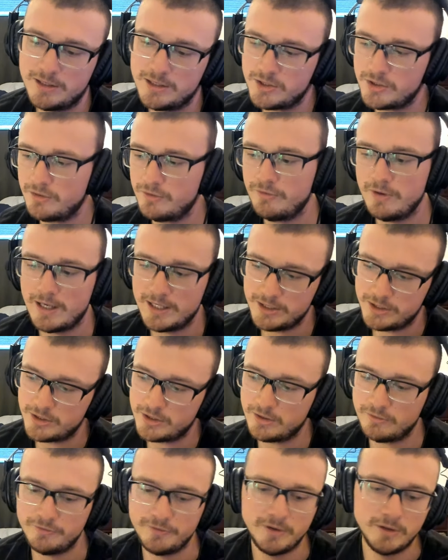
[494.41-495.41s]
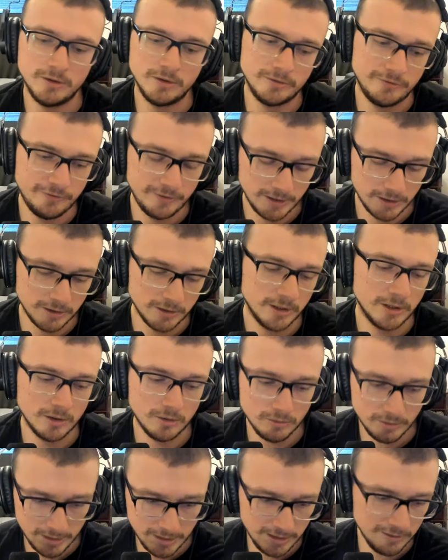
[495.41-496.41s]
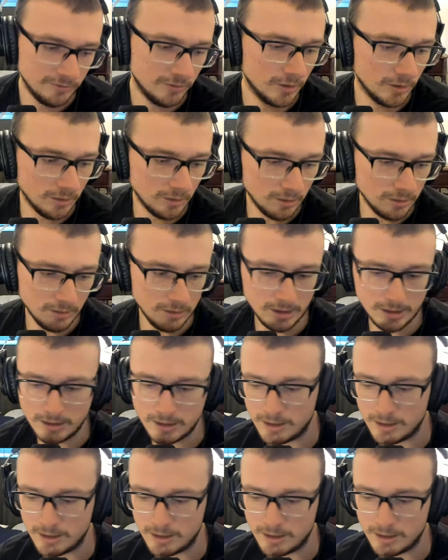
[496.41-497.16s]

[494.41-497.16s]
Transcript: I shall fear no evil.